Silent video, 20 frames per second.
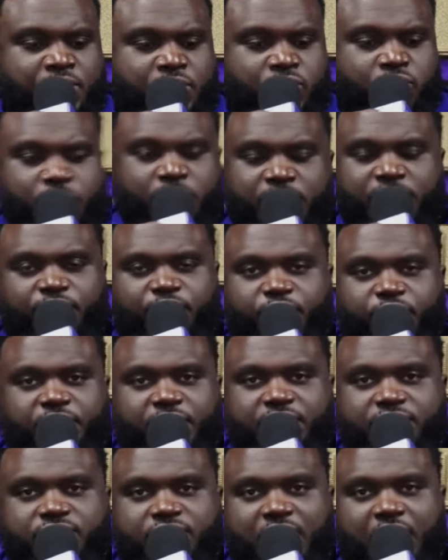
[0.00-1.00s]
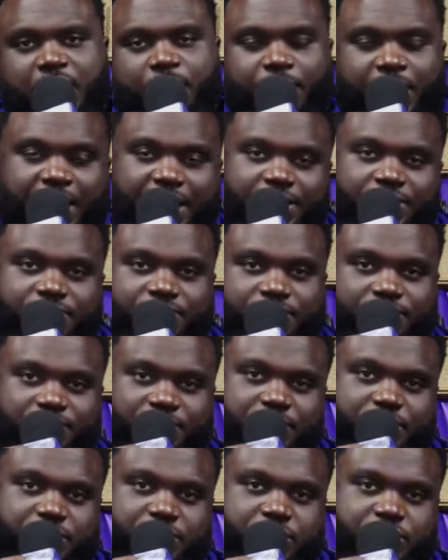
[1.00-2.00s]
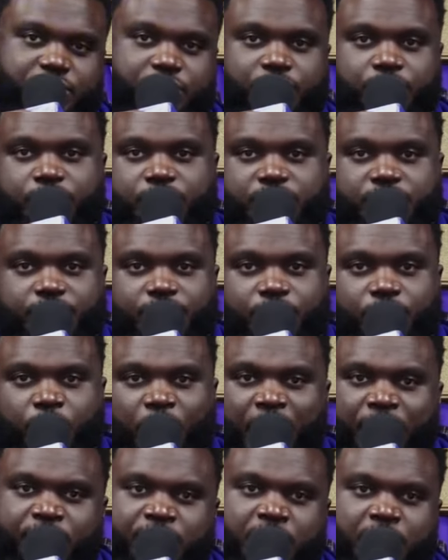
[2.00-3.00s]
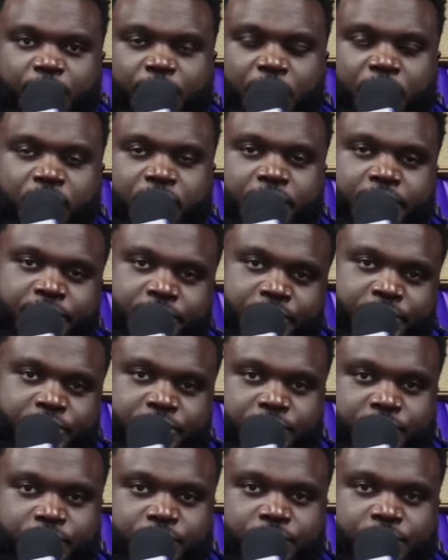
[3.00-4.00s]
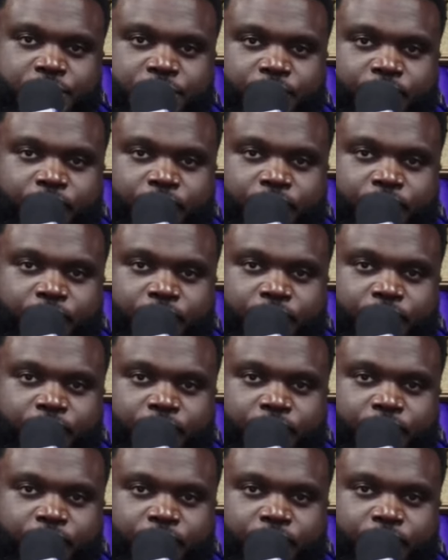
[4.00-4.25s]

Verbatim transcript: You didn't get a job. Why? It's an excuse. Why didn't you get up early? It's an excuse.